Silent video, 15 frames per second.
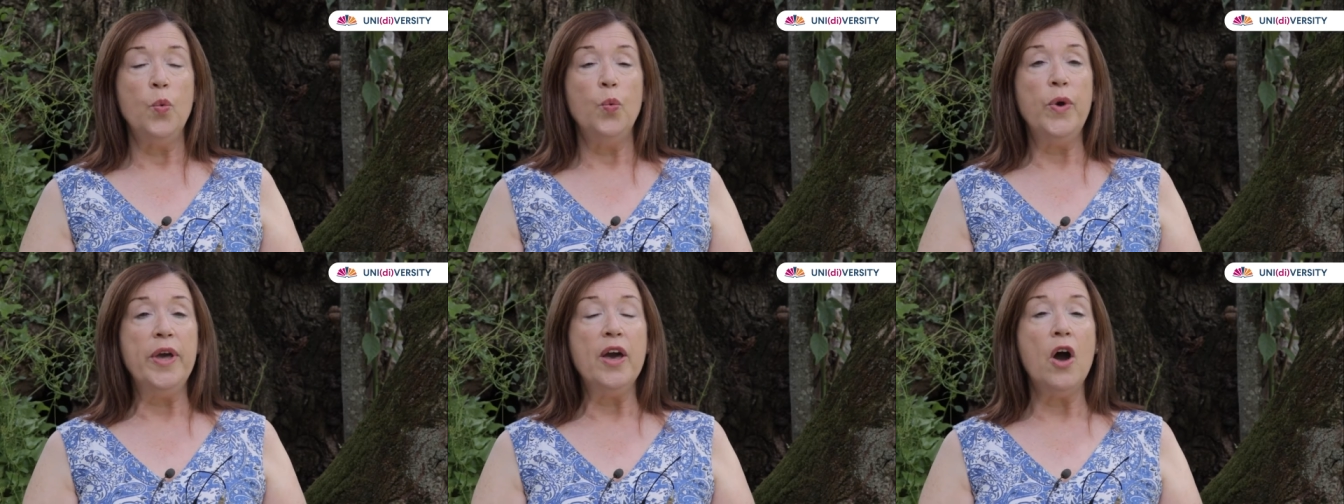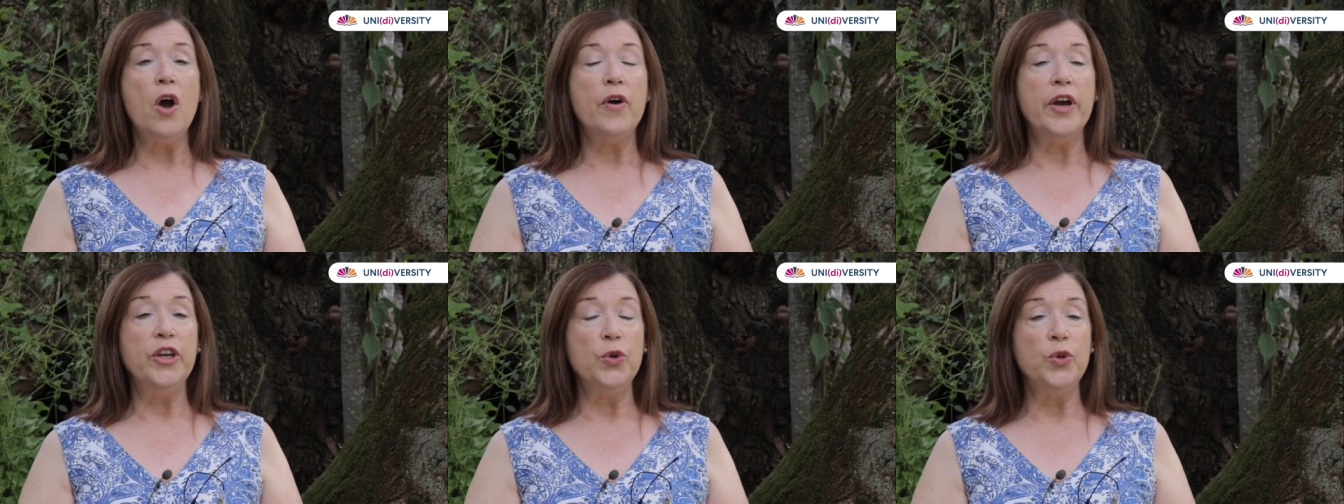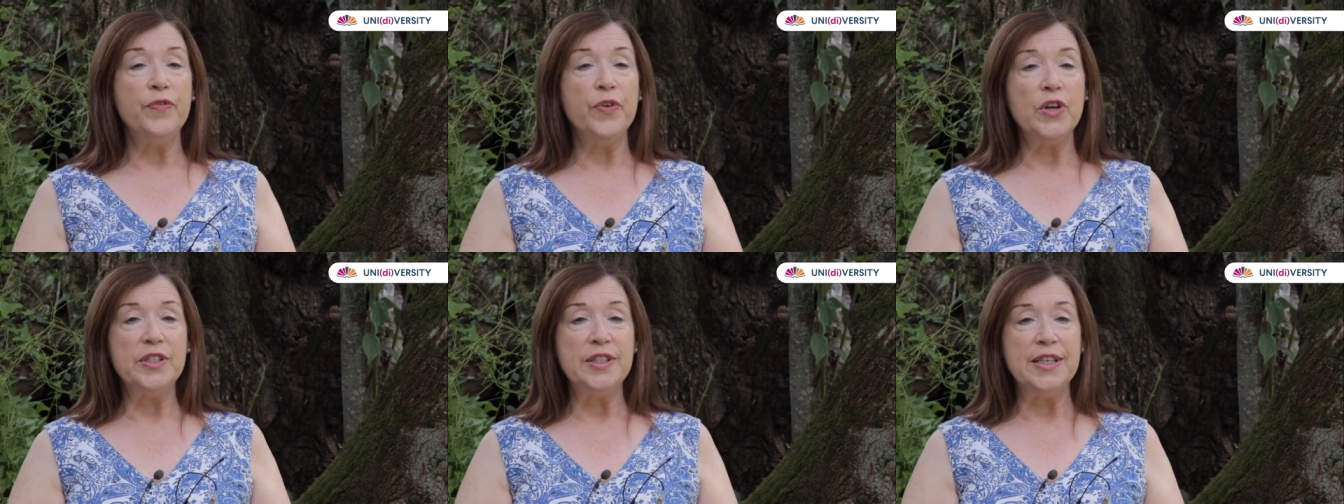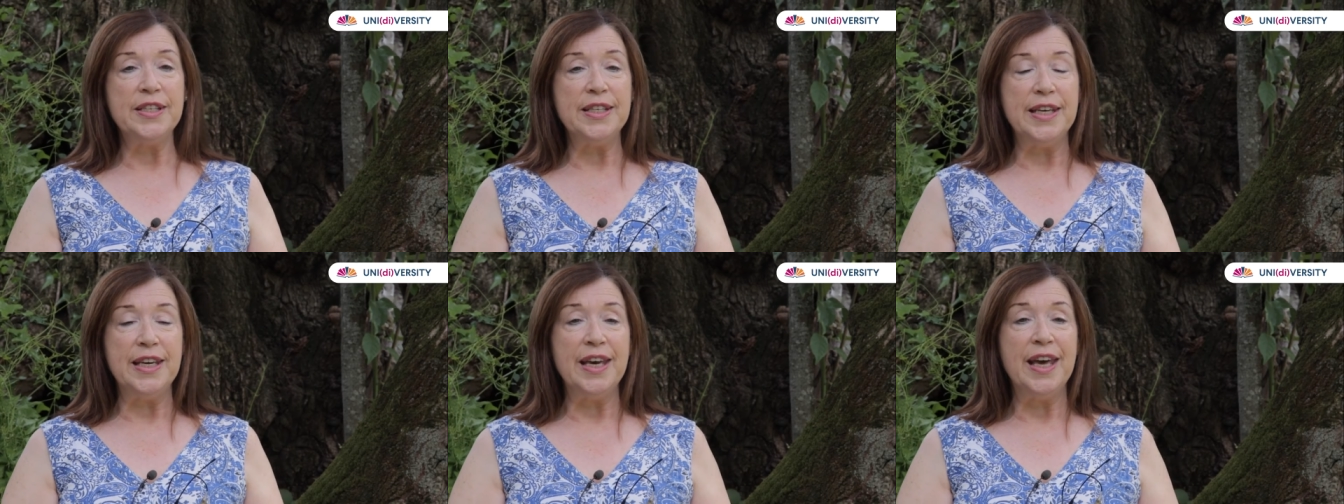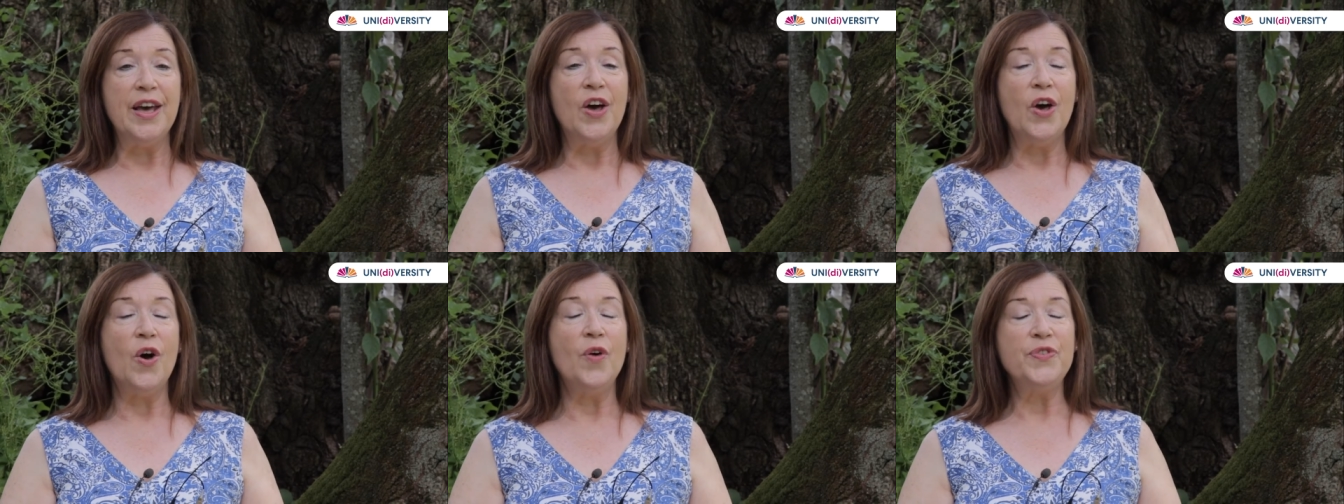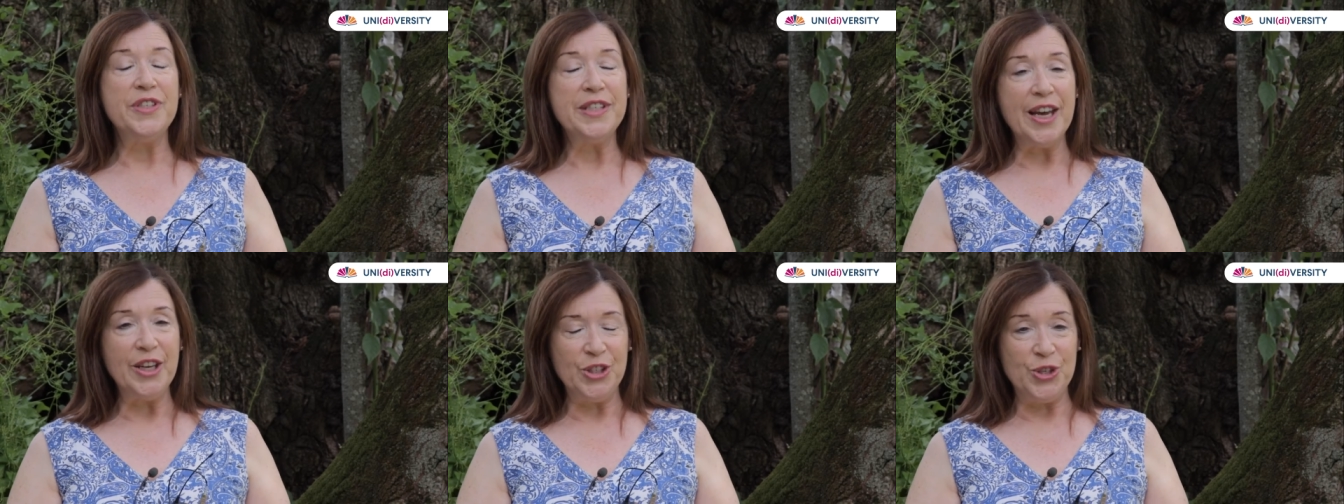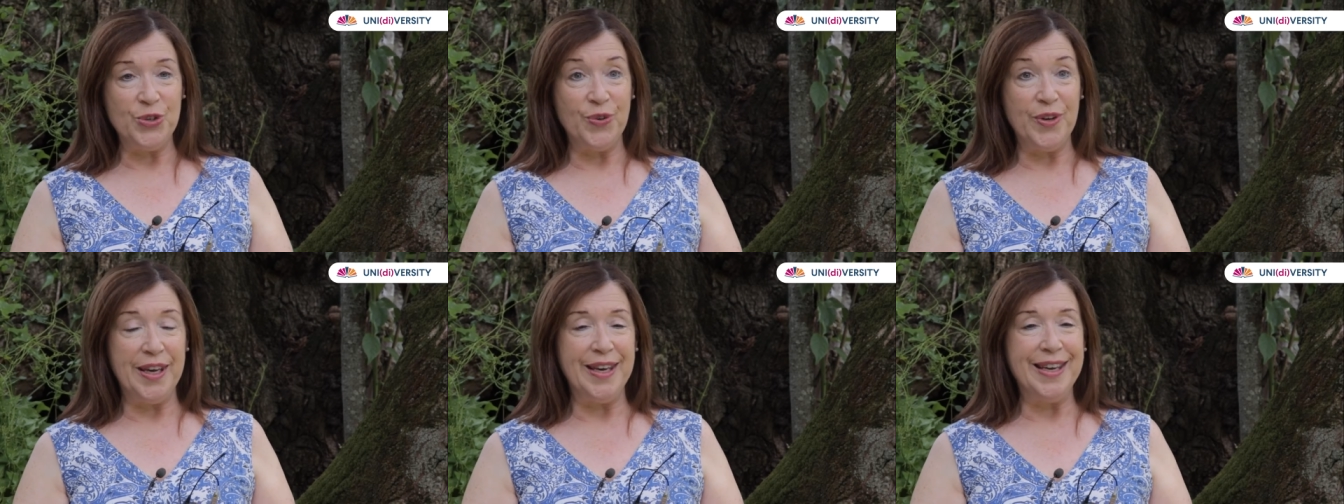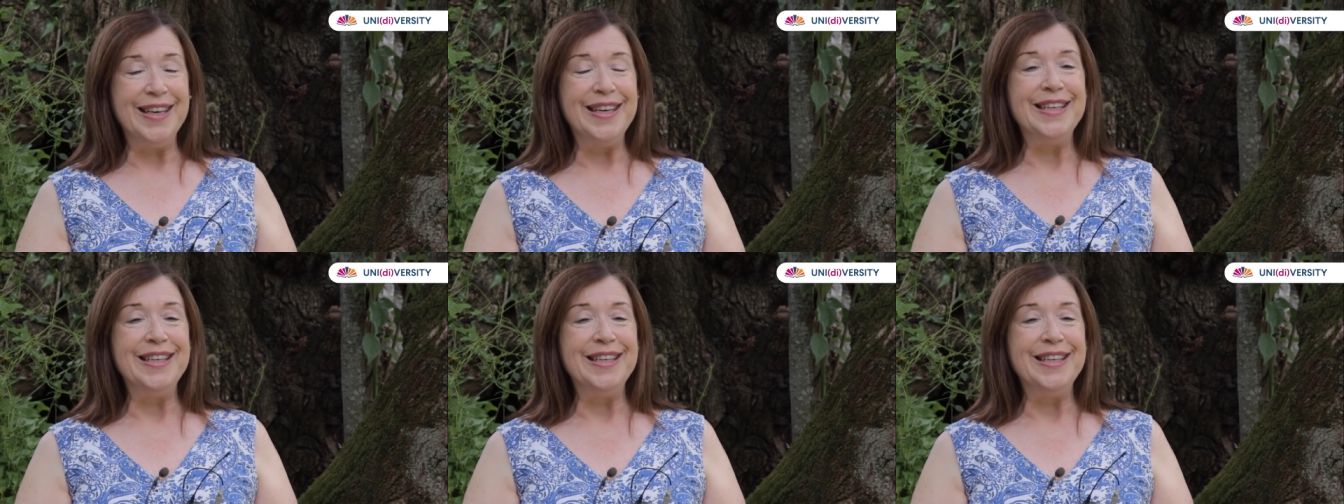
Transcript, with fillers: We are a university of sanctuary